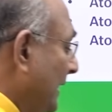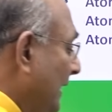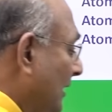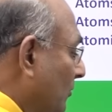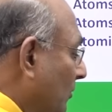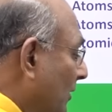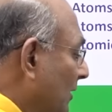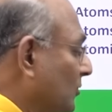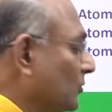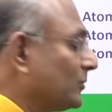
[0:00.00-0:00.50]

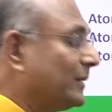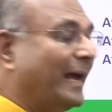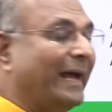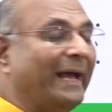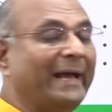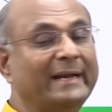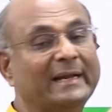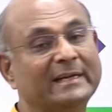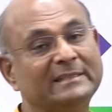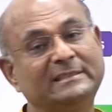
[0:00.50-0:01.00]
equal to the
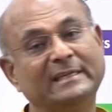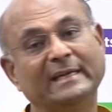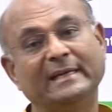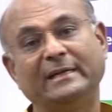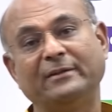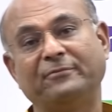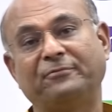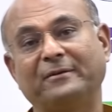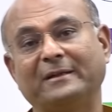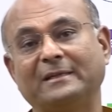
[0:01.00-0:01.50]
energy
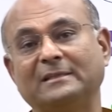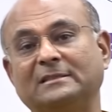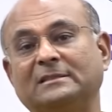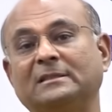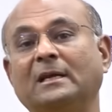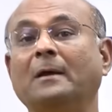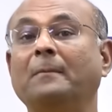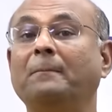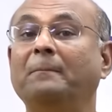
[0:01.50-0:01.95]
difference